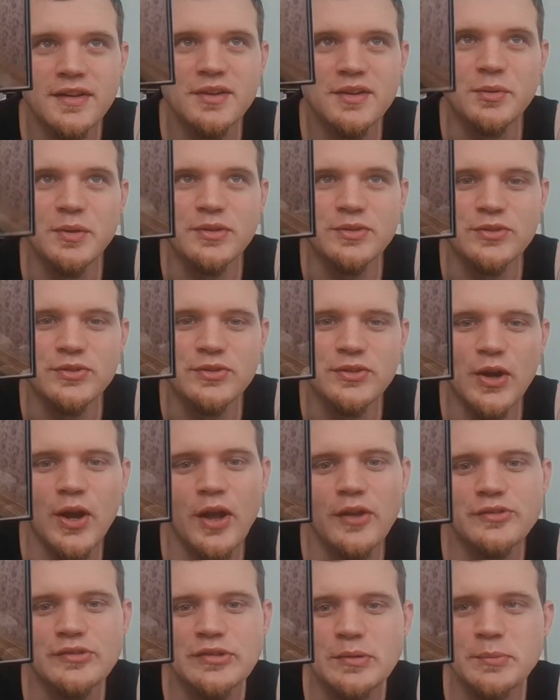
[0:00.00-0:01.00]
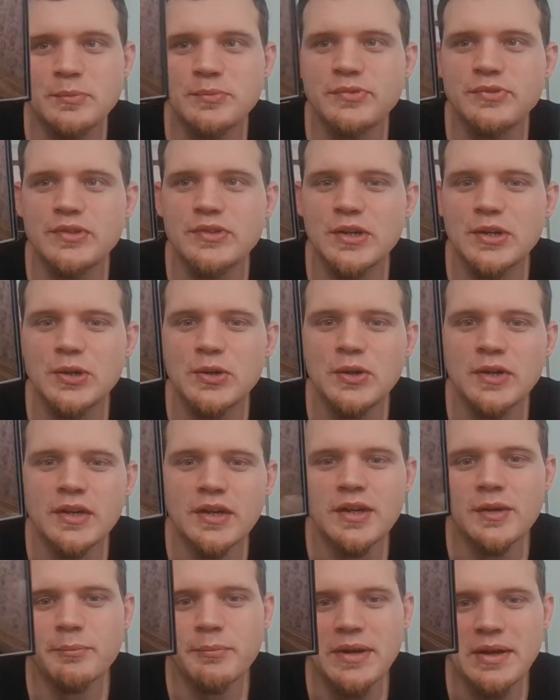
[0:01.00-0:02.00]
which is awesome. So
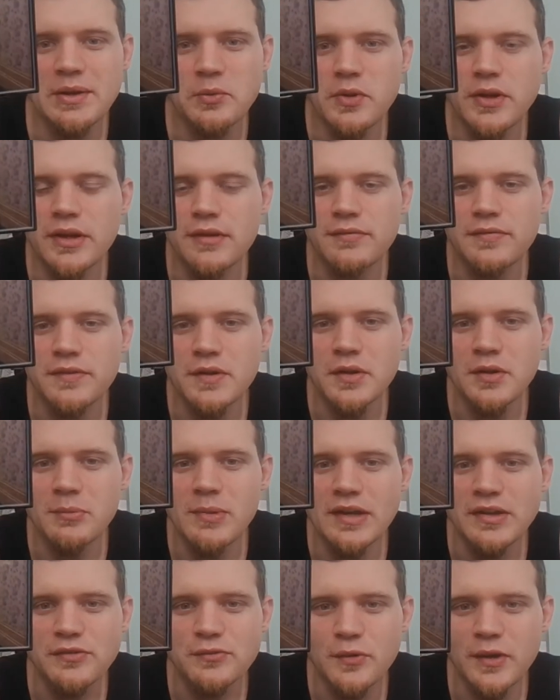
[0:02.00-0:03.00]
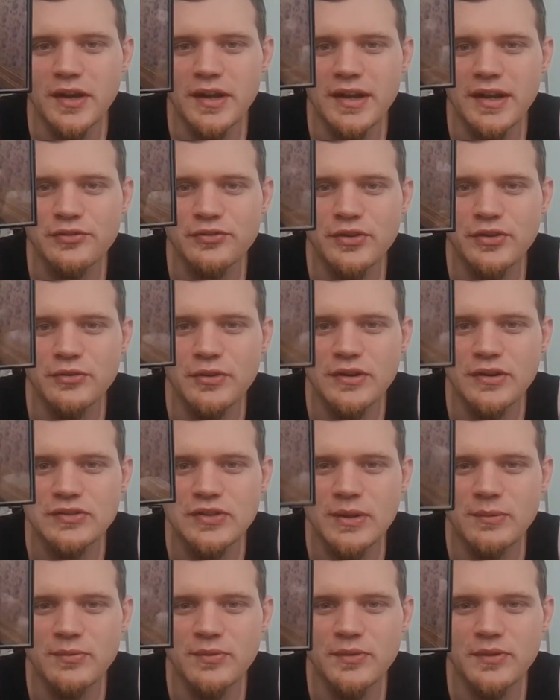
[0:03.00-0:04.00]
my wife and her best friend actually dressed
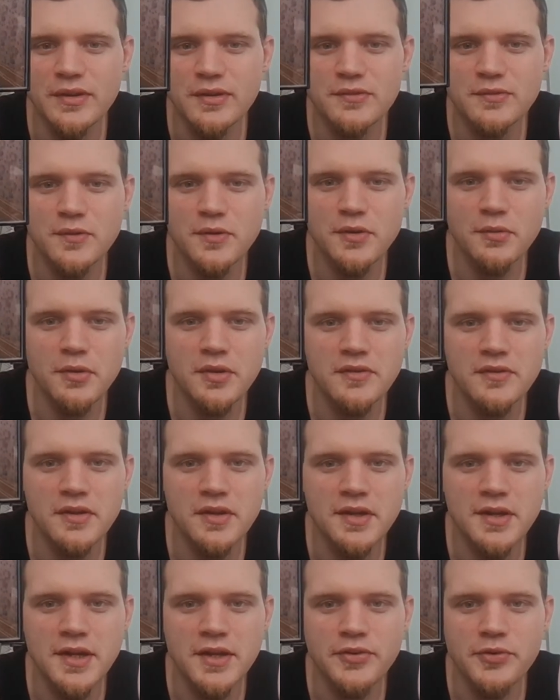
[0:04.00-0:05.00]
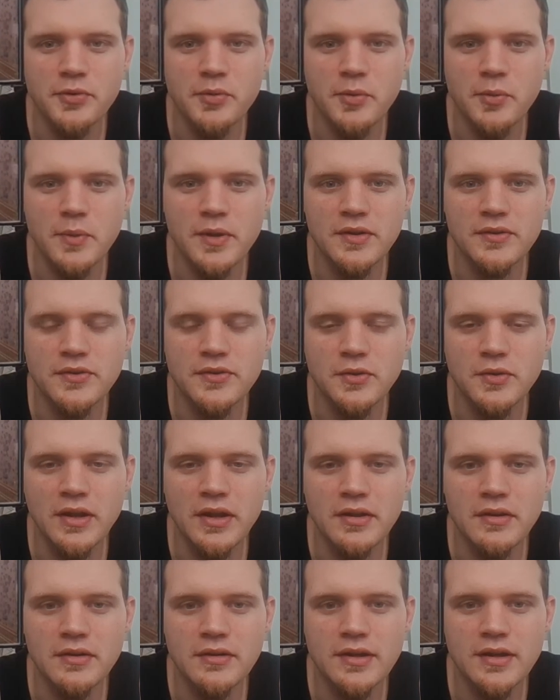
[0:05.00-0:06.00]
up for this for a recent concert we went to
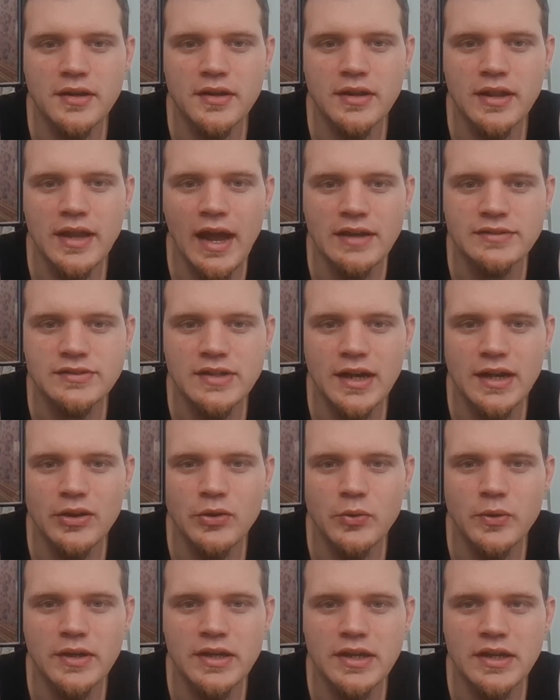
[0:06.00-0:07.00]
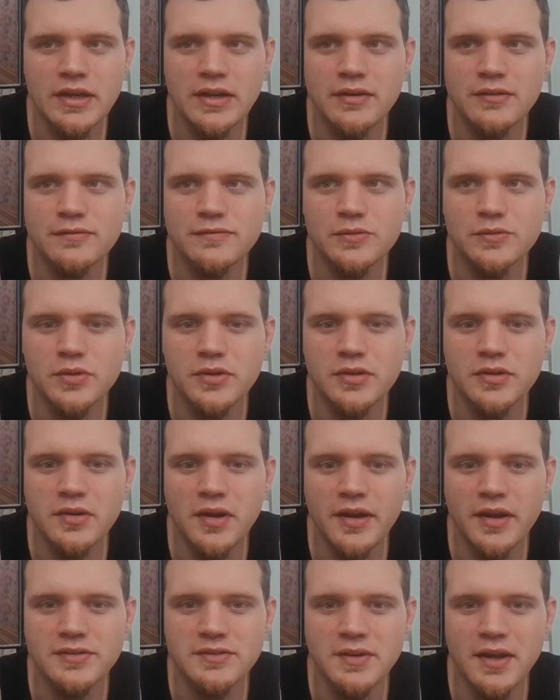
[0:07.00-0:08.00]
on last Halloween for
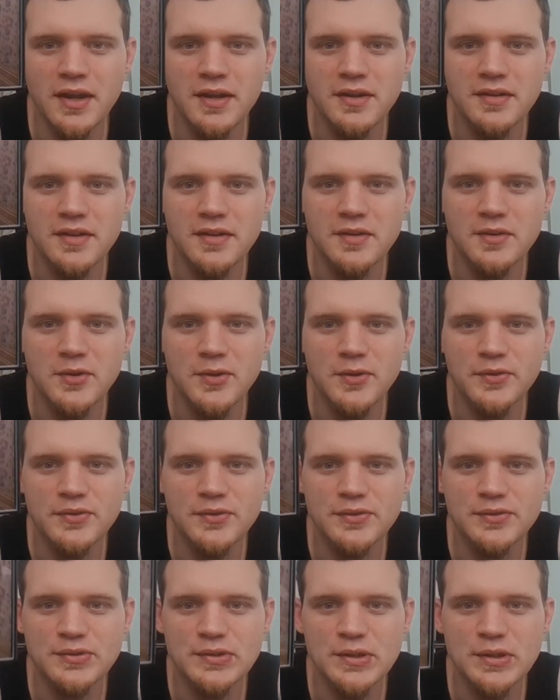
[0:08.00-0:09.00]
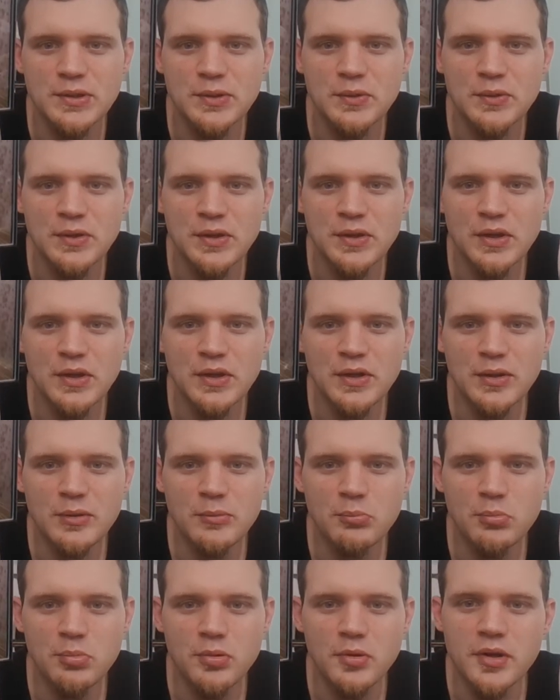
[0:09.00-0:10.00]
Ice Nine Kills. So
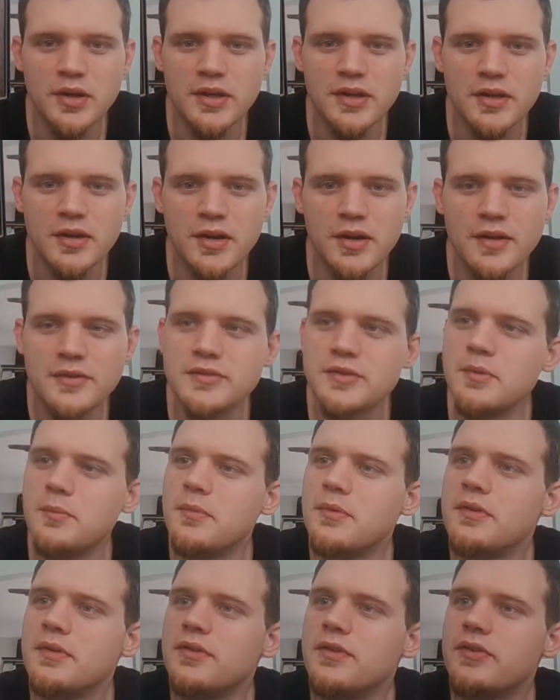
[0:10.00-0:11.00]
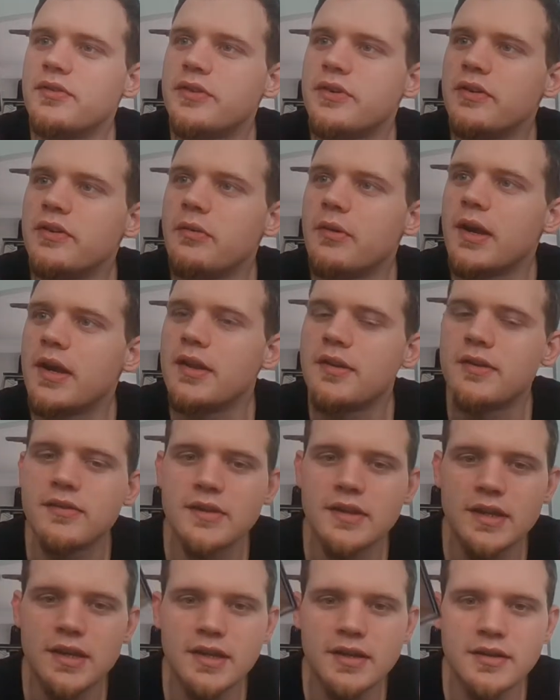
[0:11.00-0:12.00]
pretty awesome. Just a great
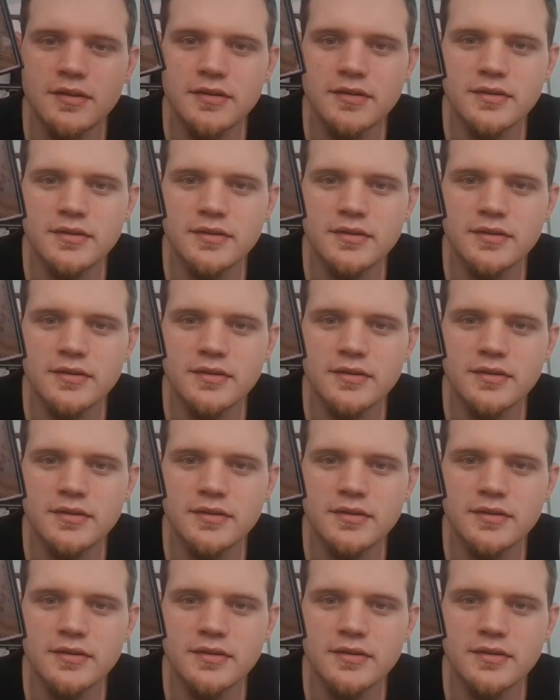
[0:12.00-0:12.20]
scene.